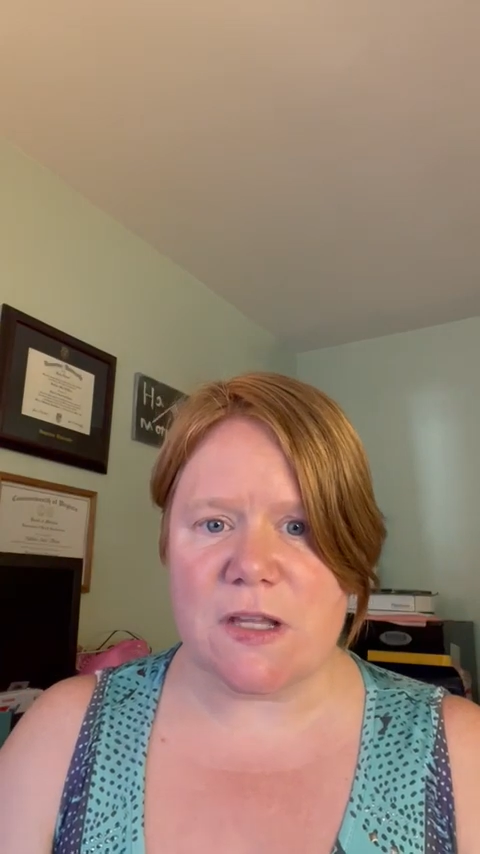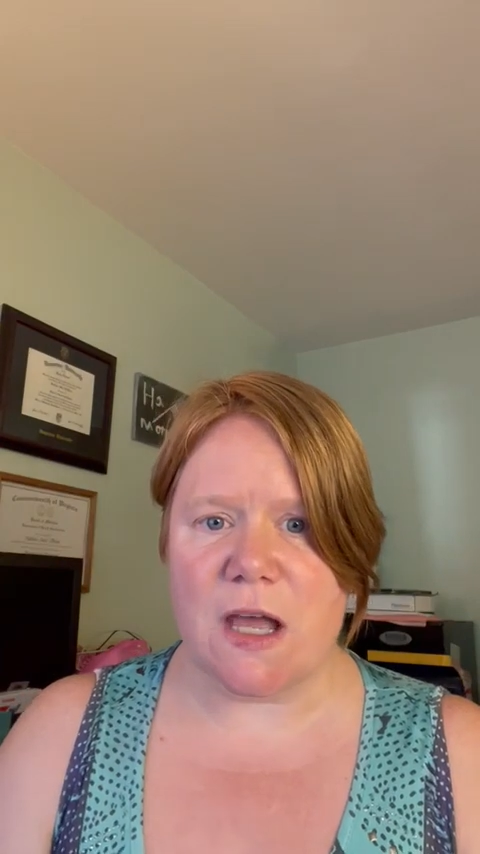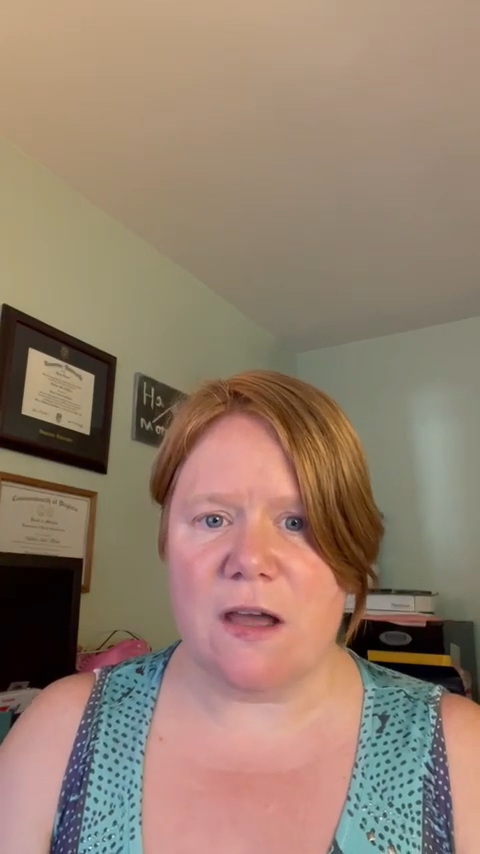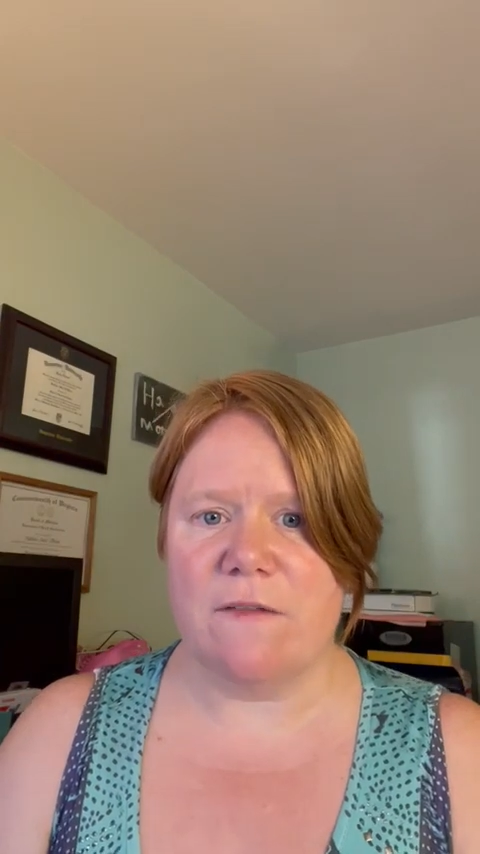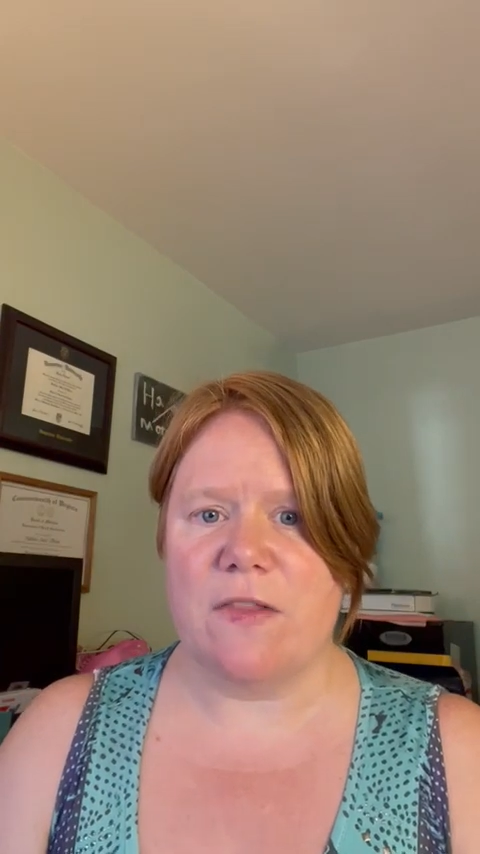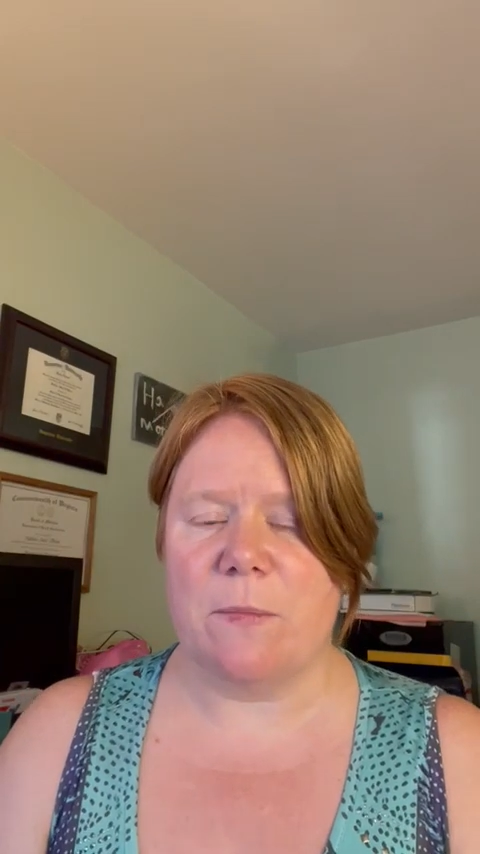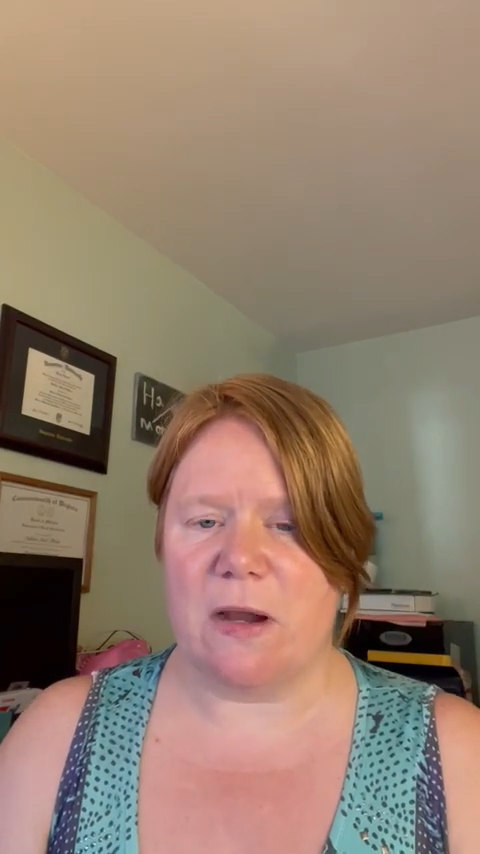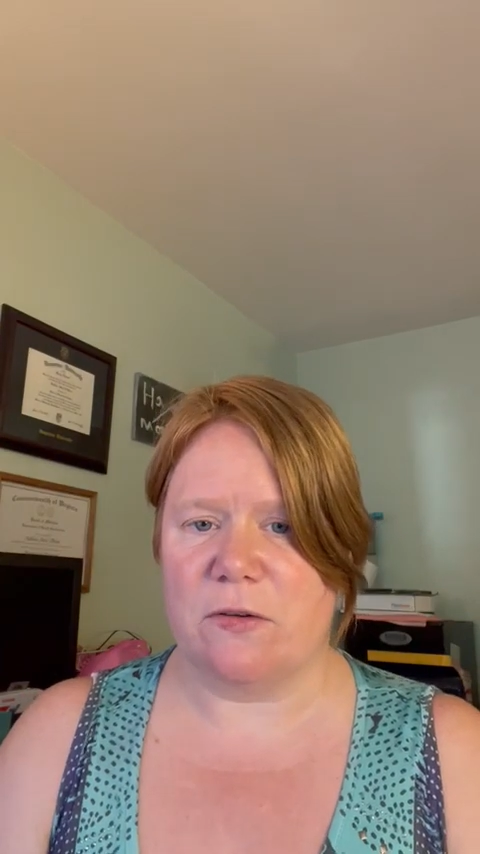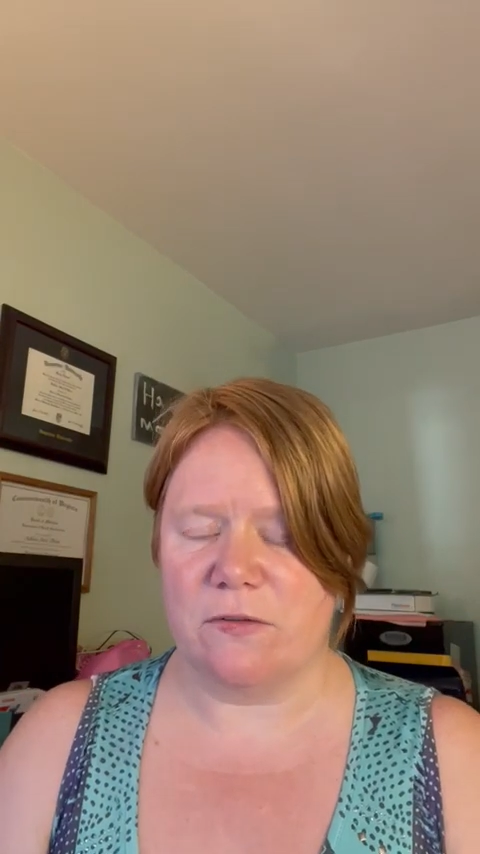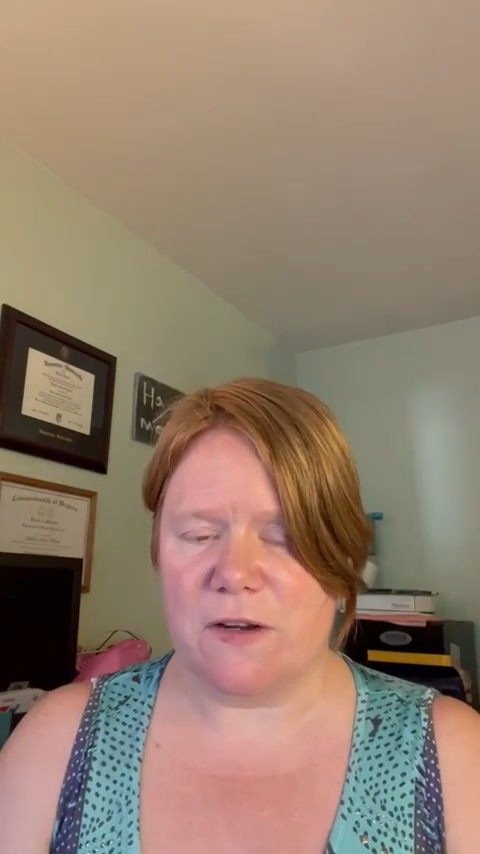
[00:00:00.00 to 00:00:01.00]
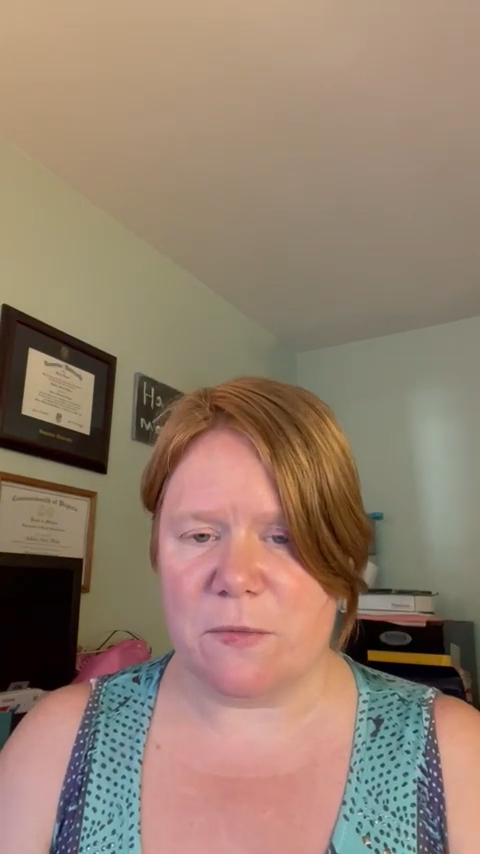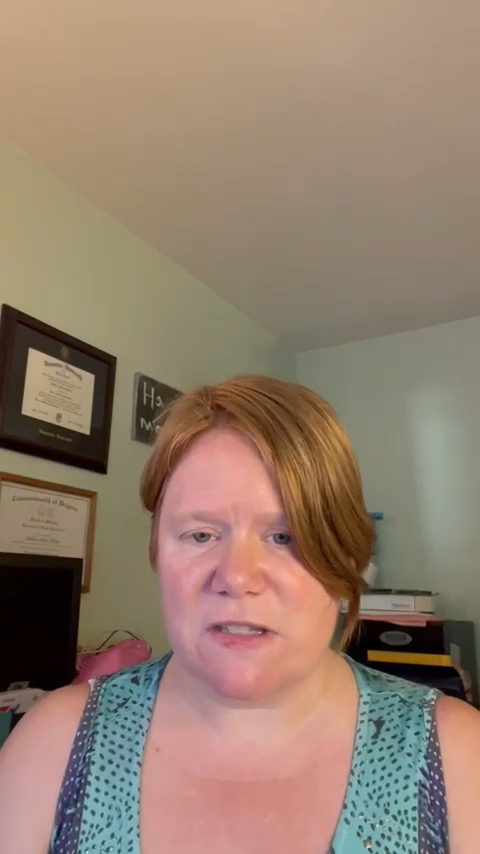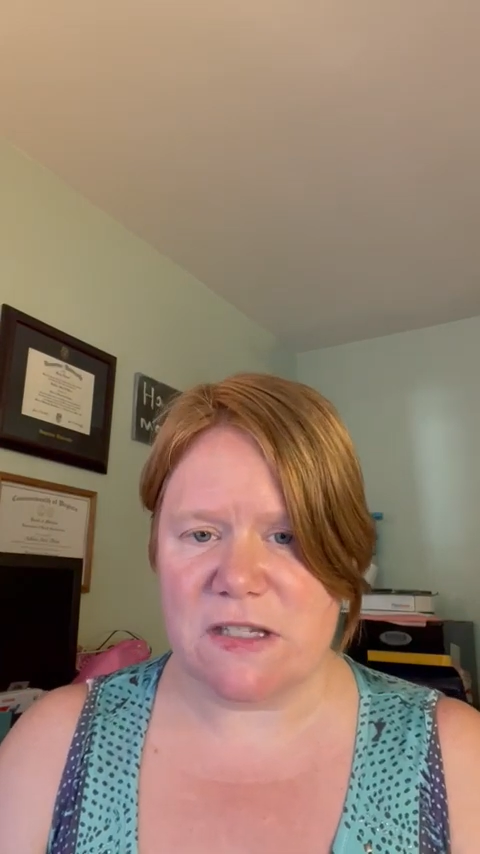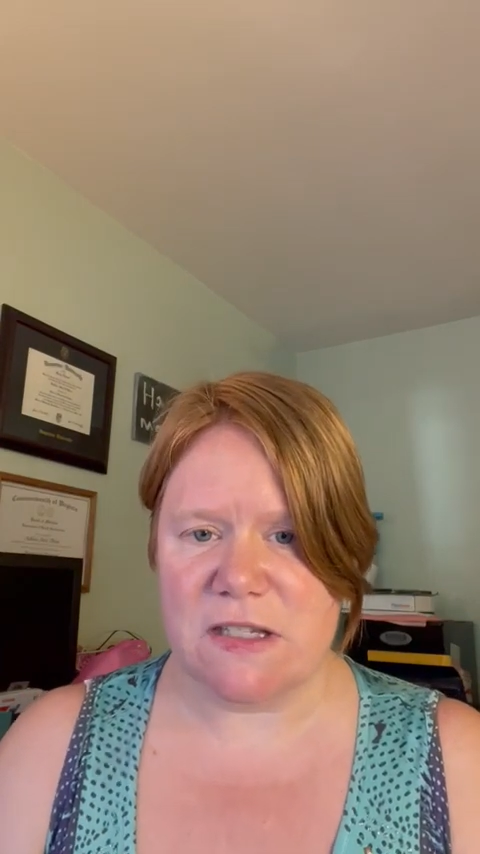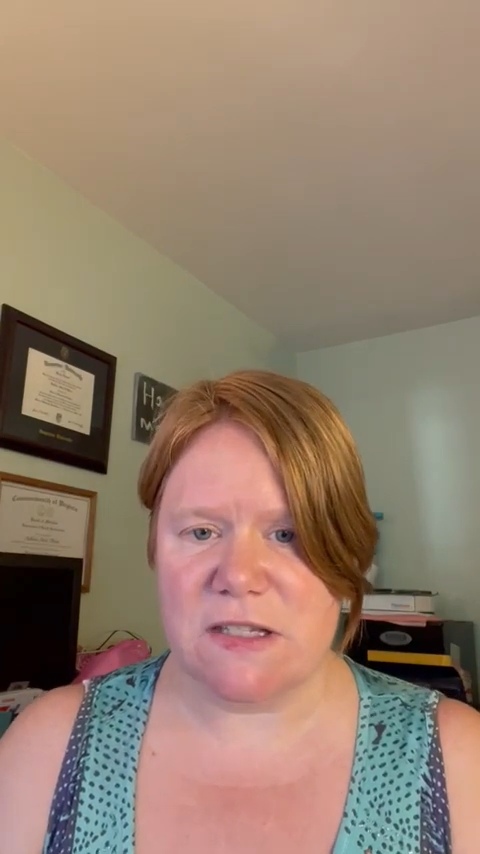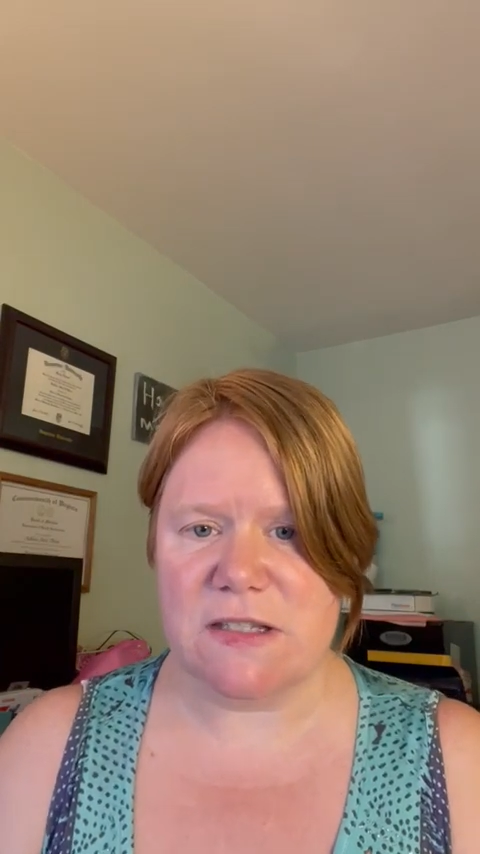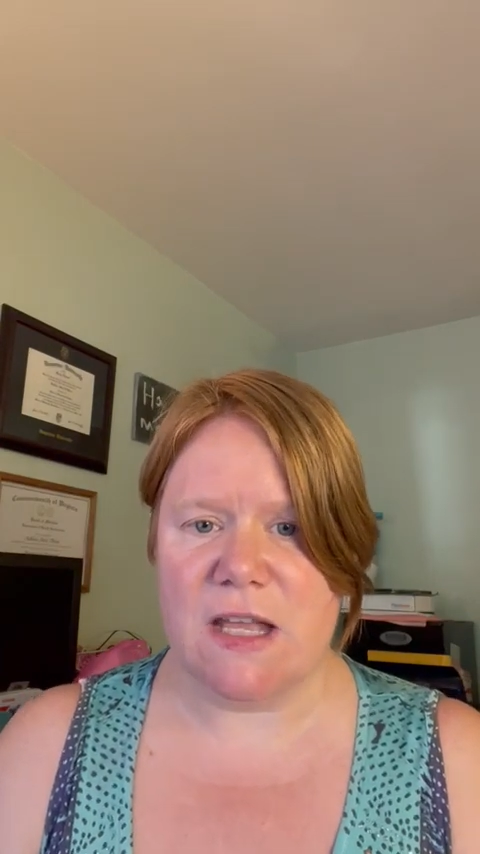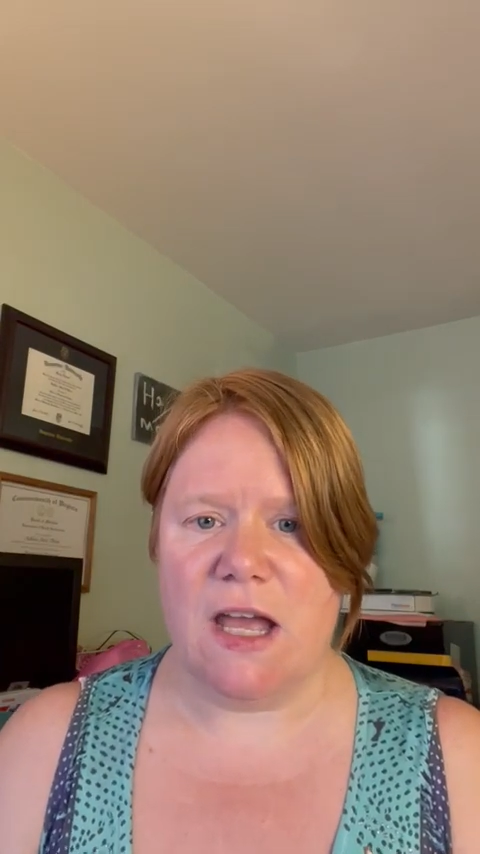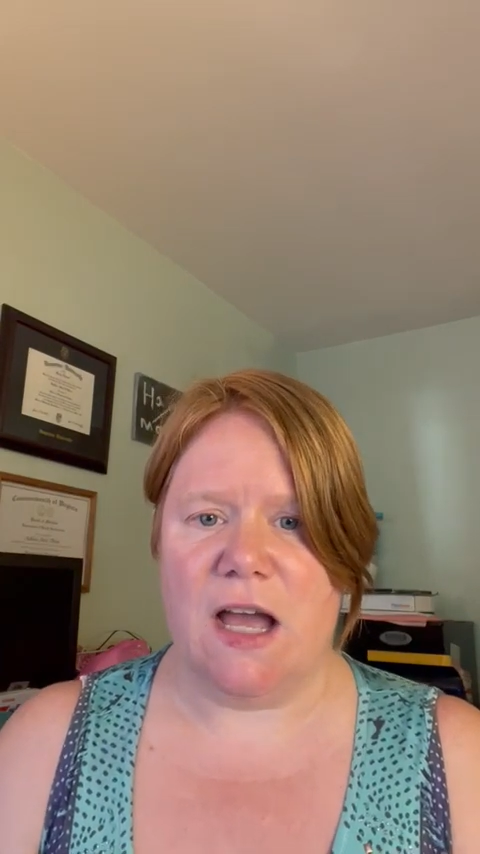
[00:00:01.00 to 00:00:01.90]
of the binaural frequencies,